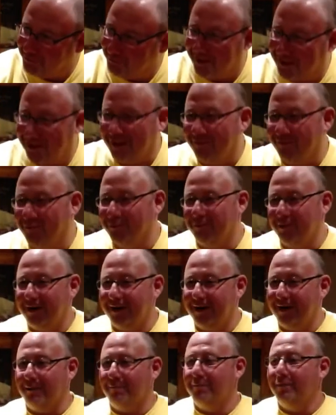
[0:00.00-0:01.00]
And we got
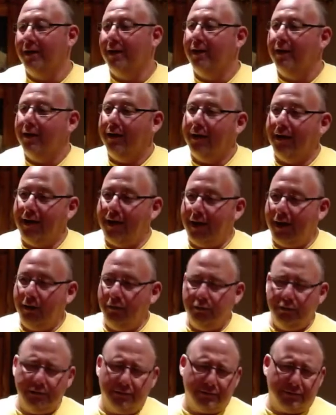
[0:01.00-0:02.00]
everybody up. And I
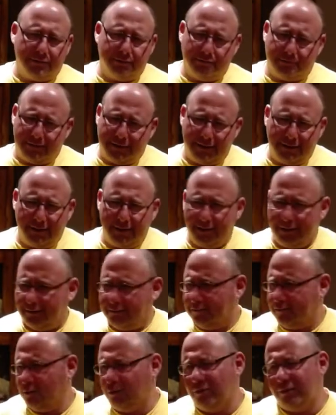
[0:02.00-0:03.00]
only said like
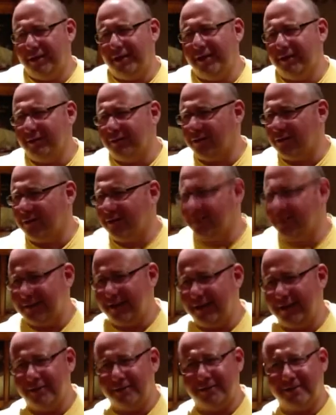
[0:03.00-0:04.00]
2 things on
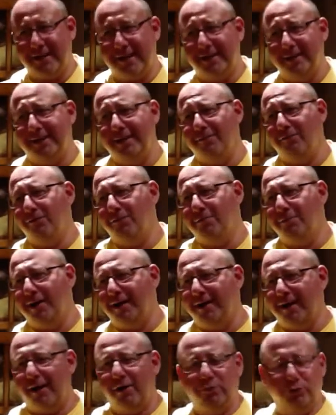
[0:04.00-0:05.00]
stage. Thanked
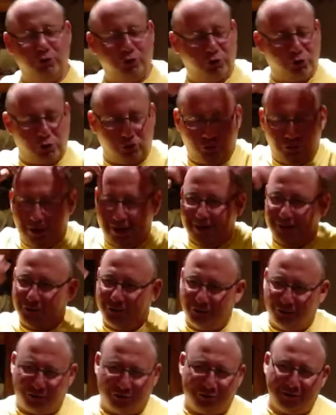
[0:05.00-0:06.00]
everybody. I was
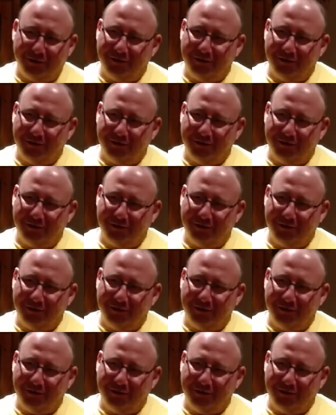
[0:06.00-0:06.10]
drenched.